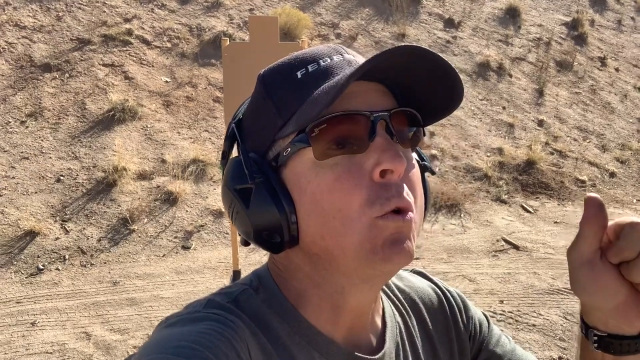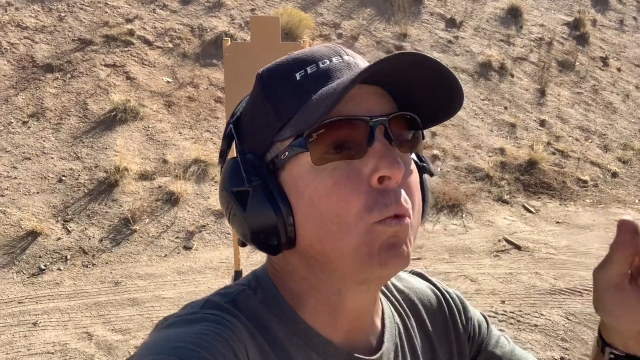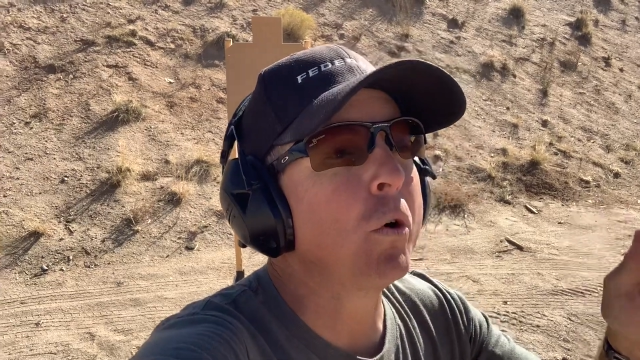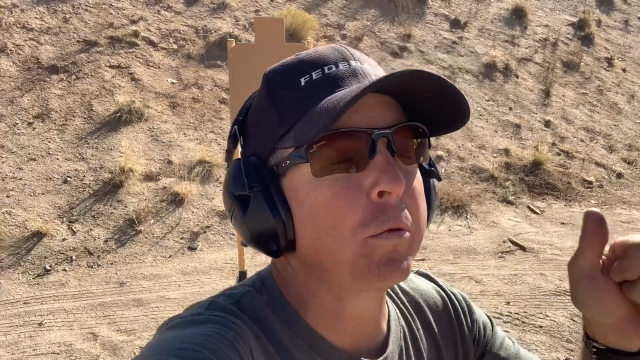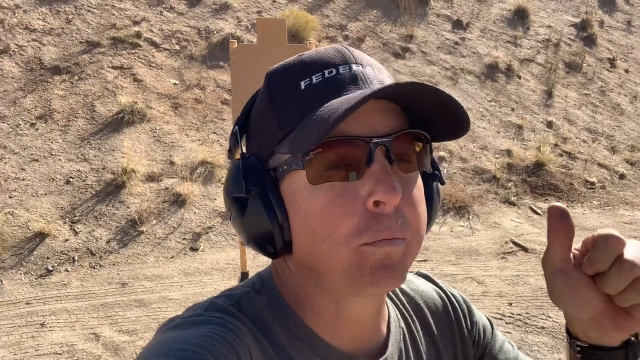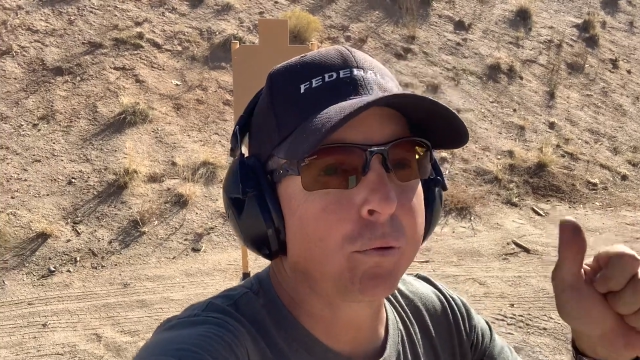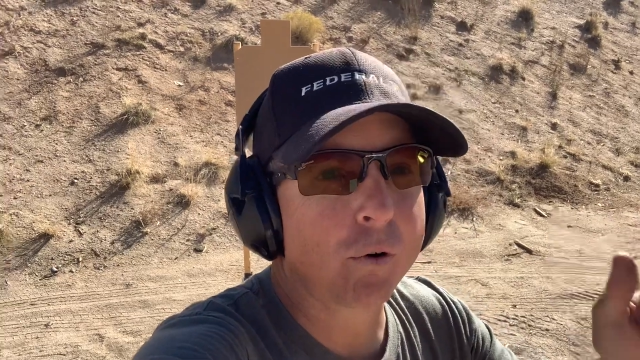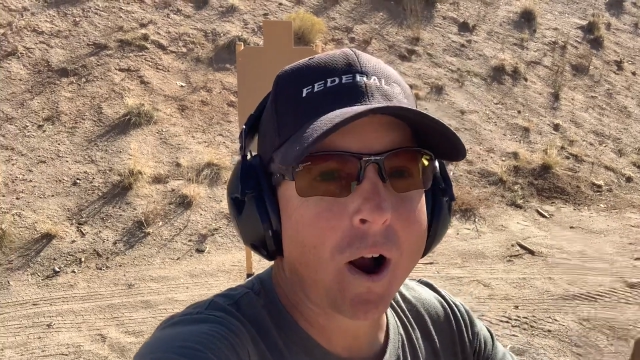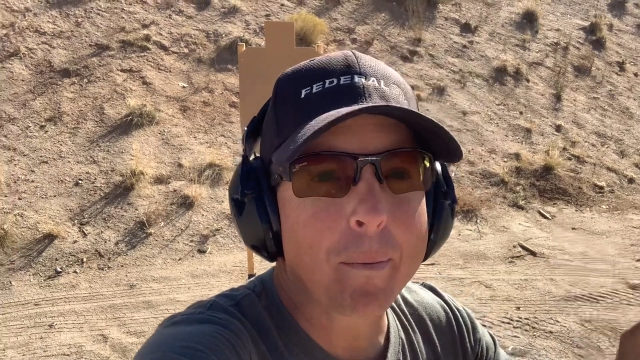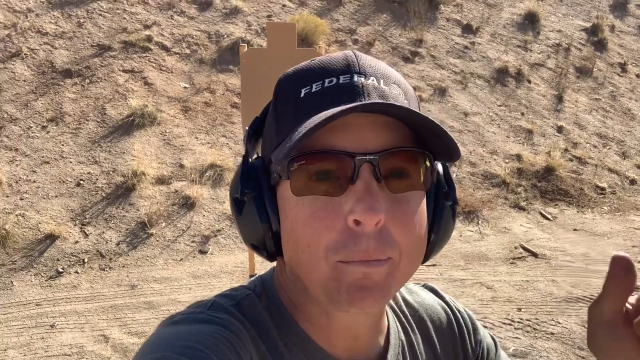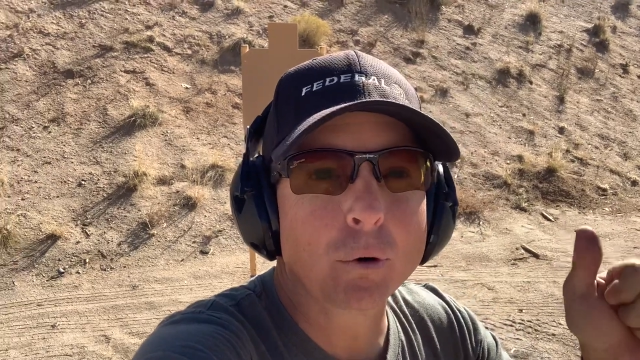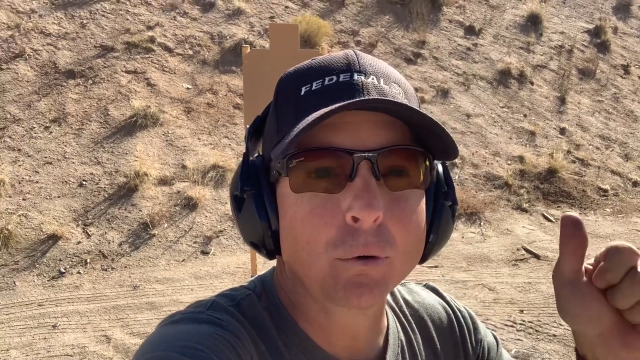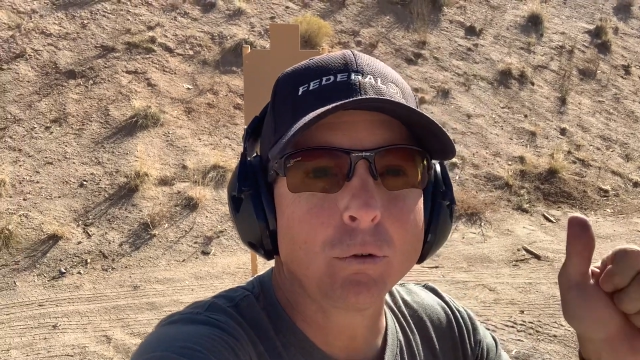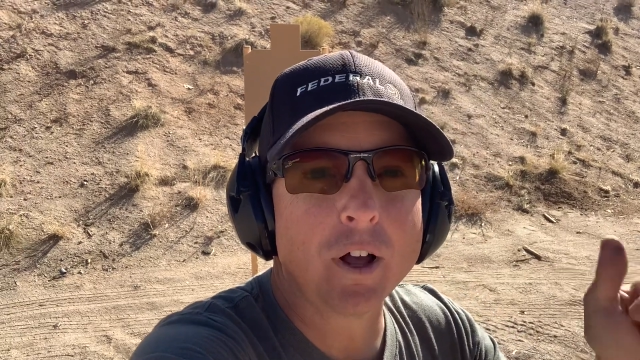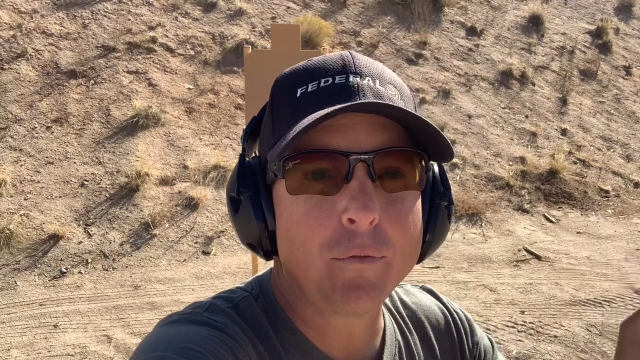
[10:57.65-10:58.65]
with
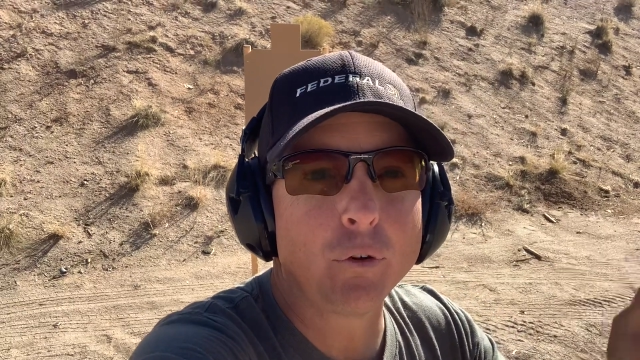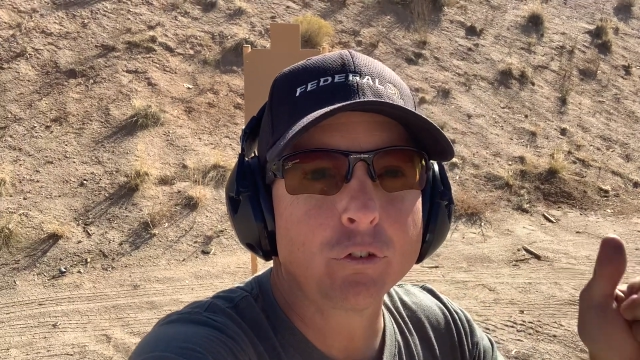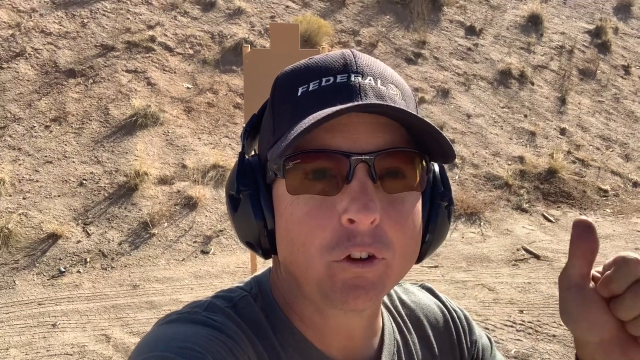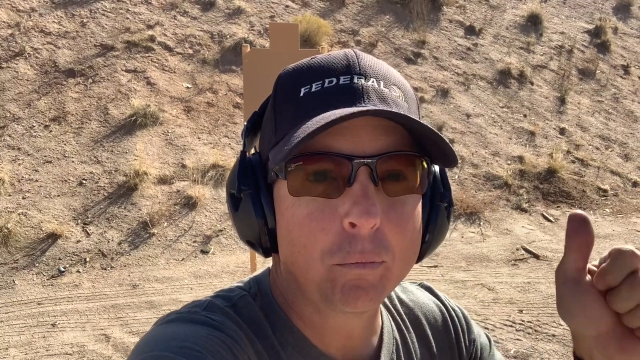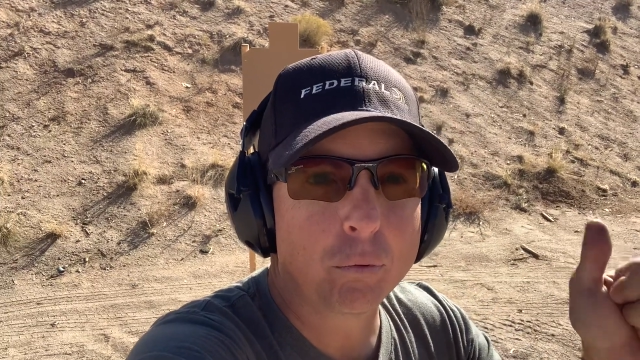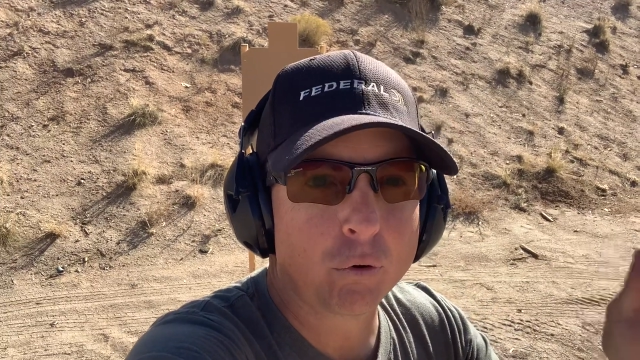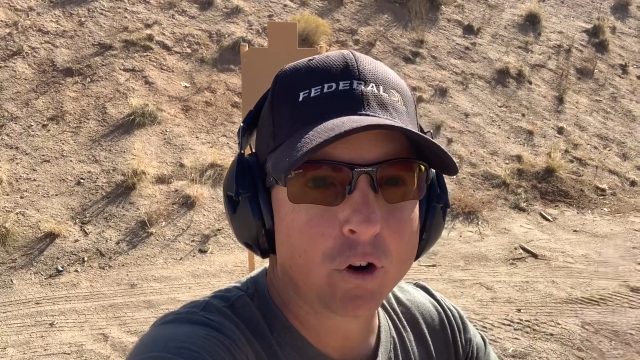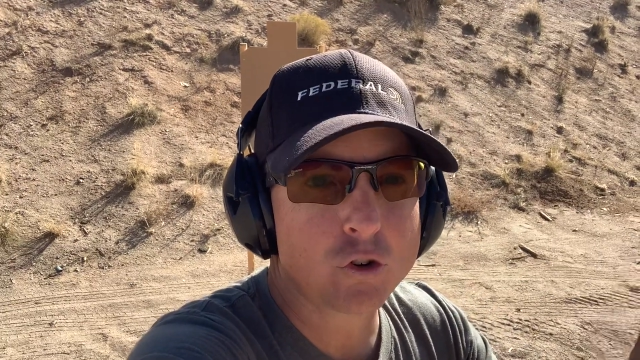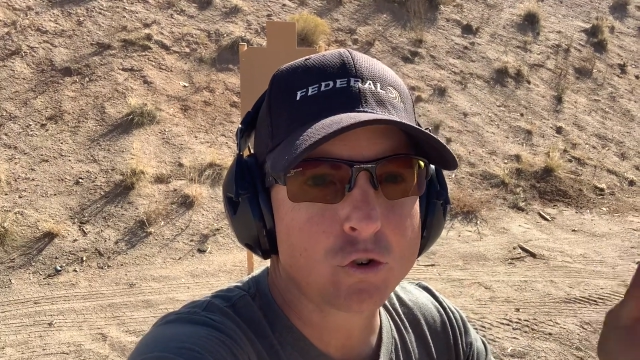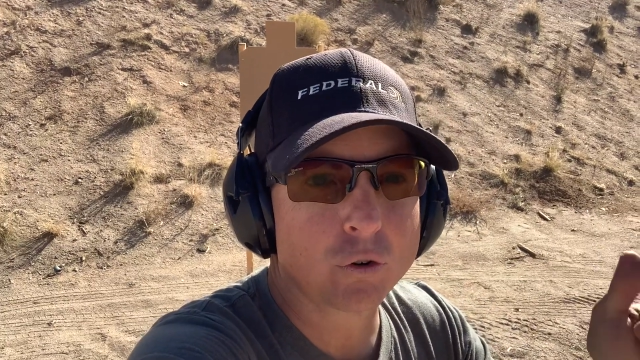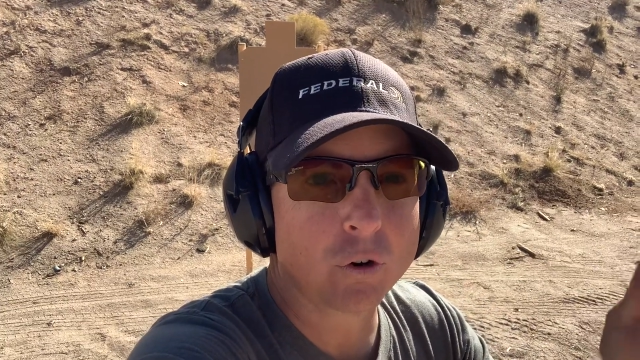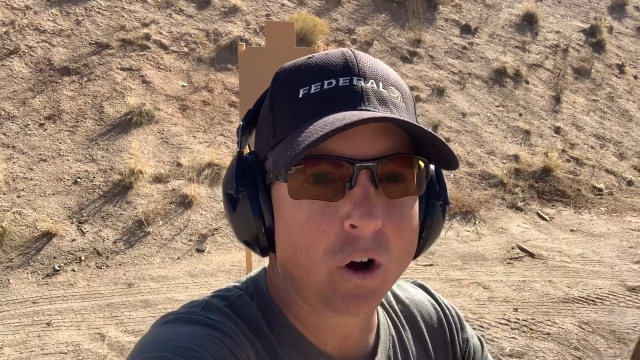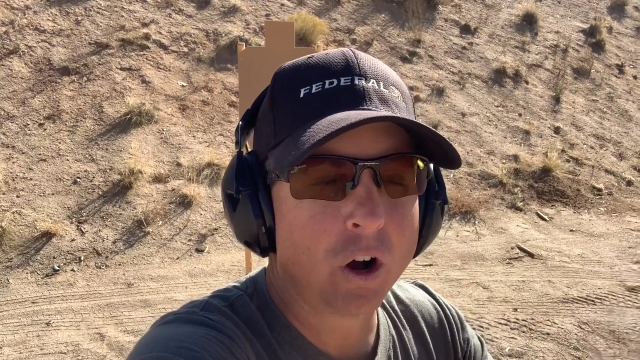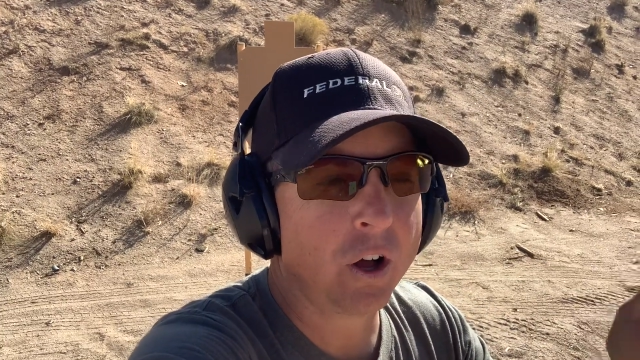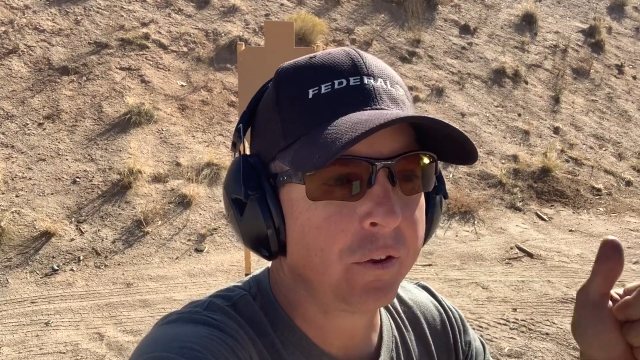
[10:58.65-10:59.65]
proper levels of
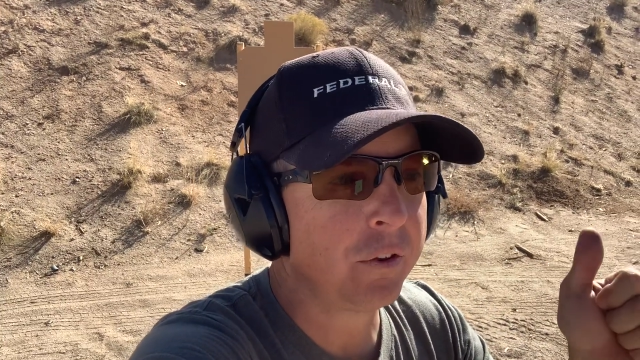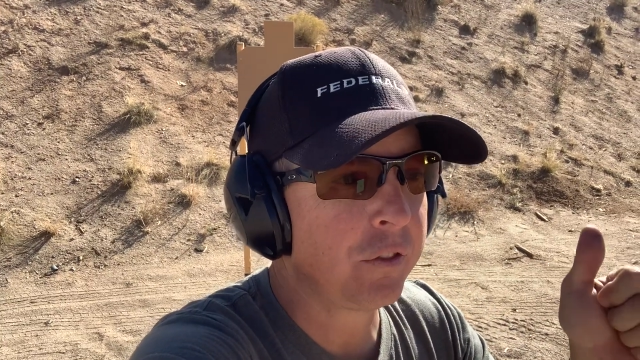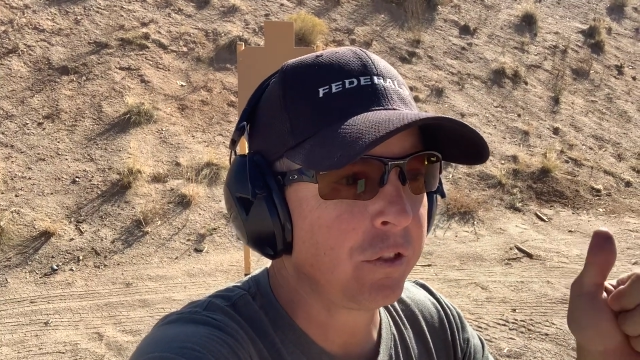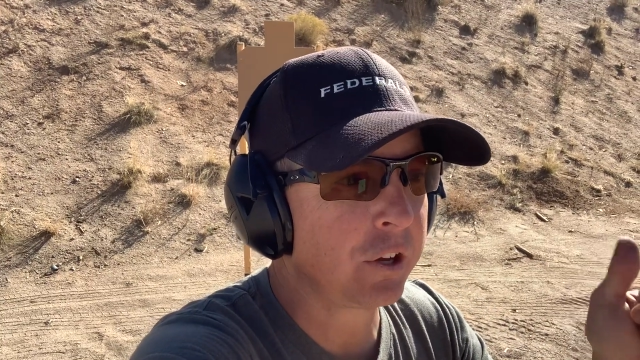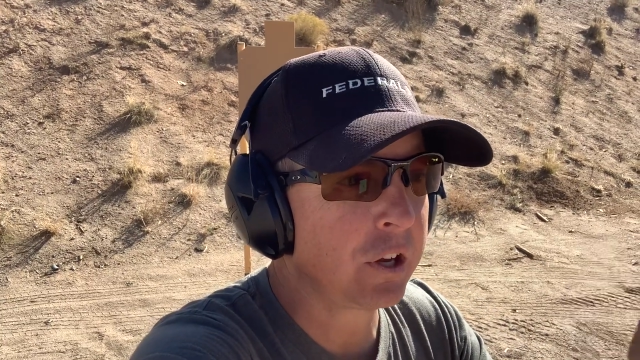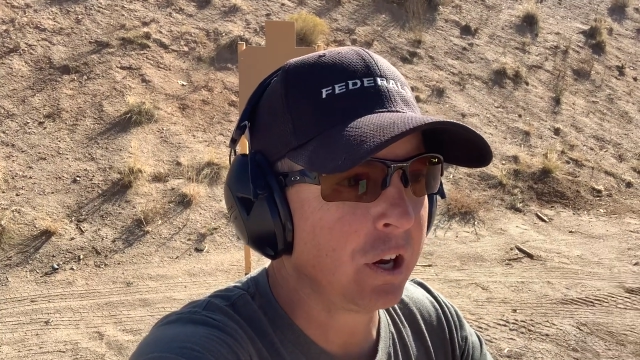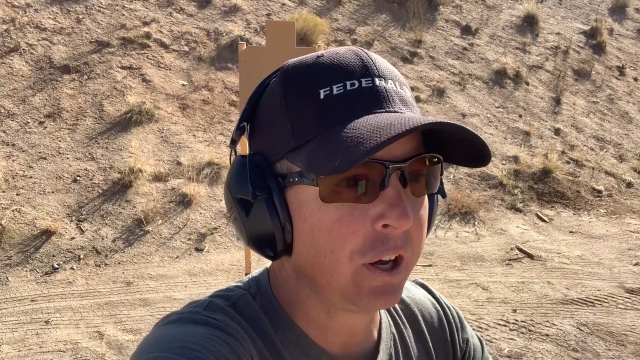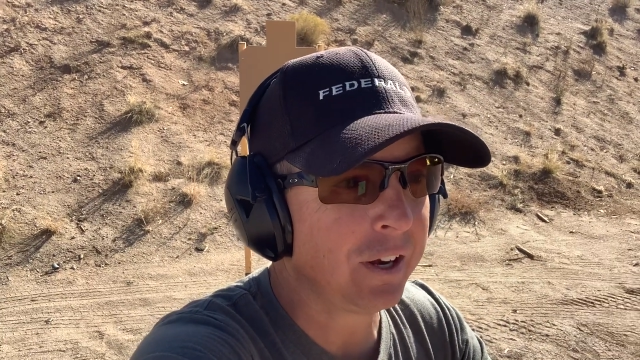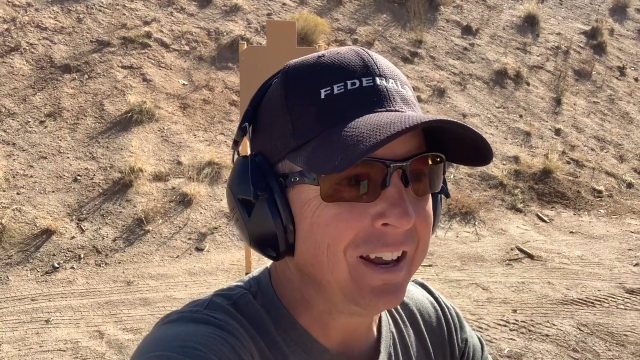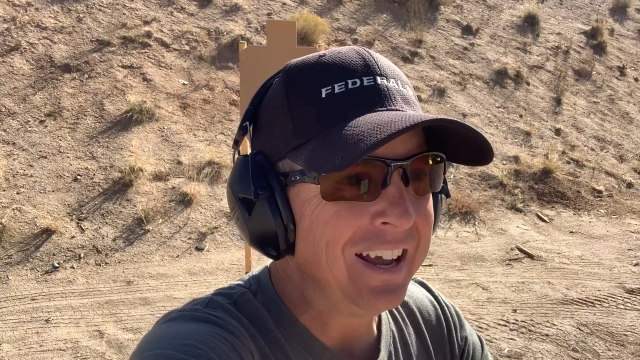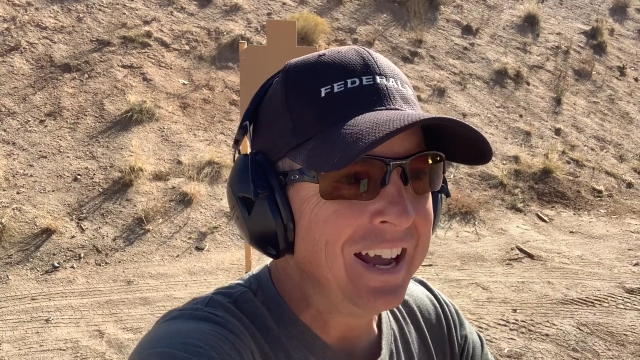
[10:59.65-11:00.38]
pressure on the gun.